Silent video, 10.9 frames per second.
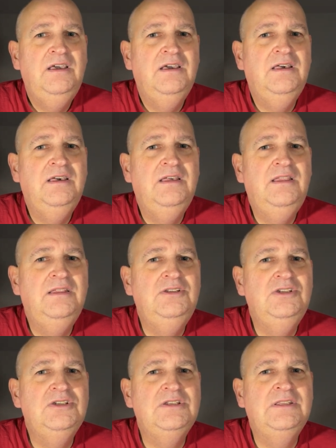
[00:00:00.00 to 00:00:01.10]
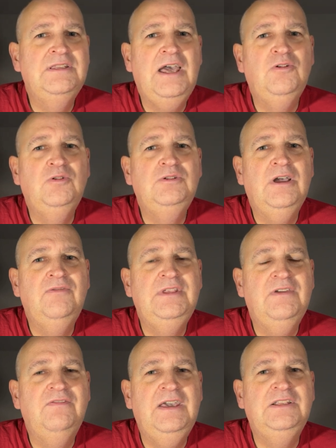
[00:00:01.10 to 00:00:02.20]
uh, they just narrow down the
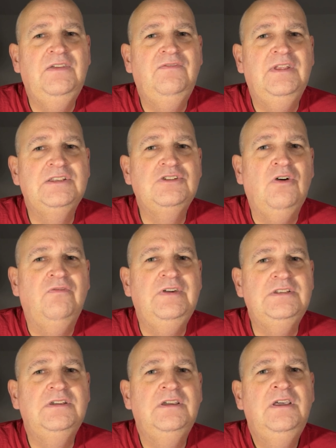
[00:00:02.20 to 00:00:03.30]
effectiveness of it